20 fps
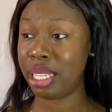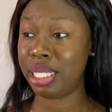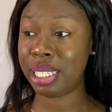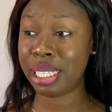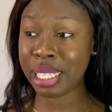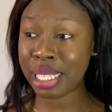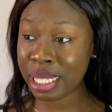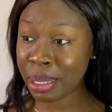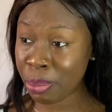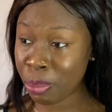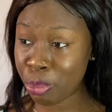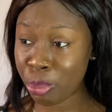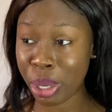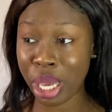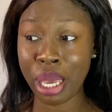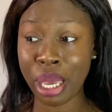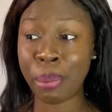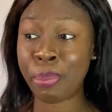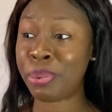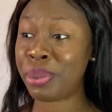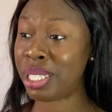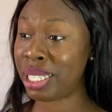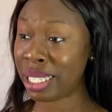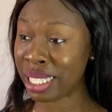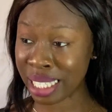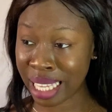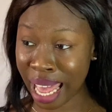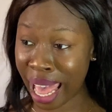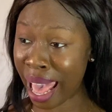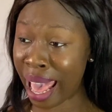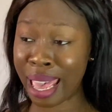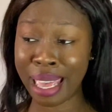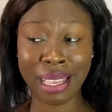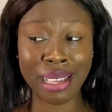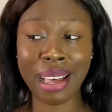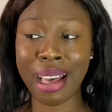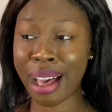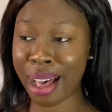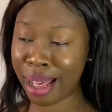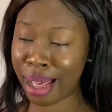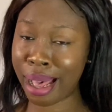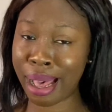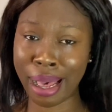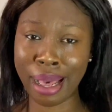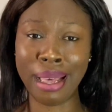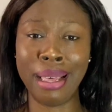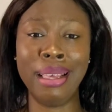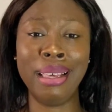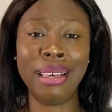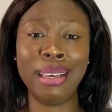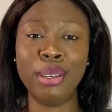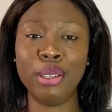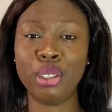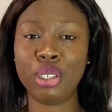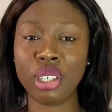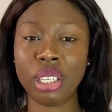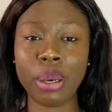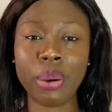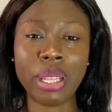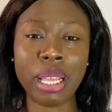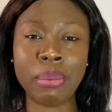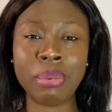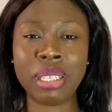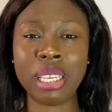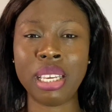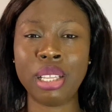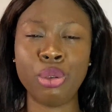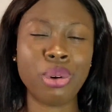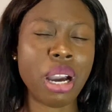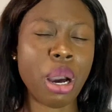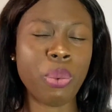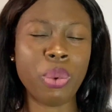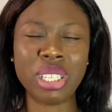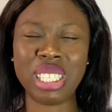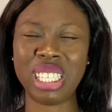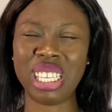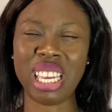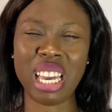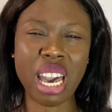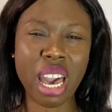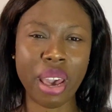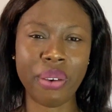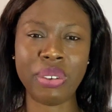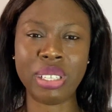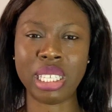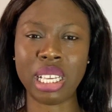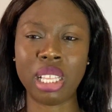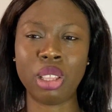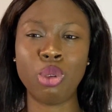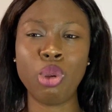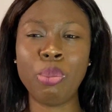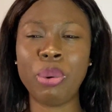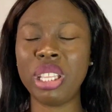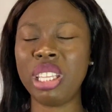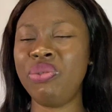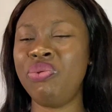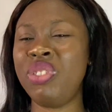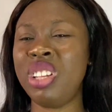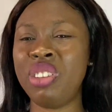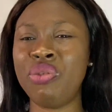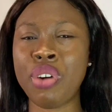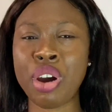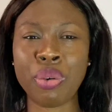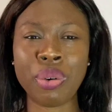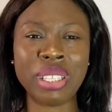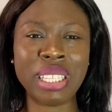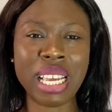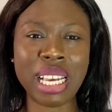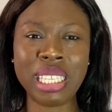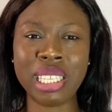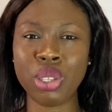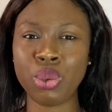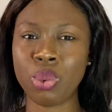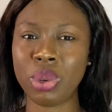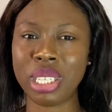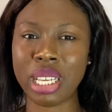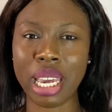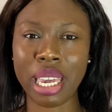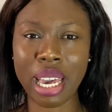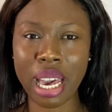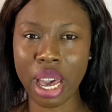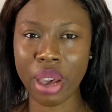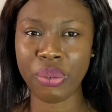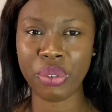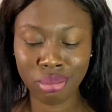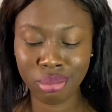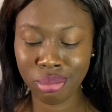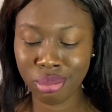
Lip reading: this babe, this guy, do you get what I'm saying? Look at what it carries, and nobody really recognizes what I carry.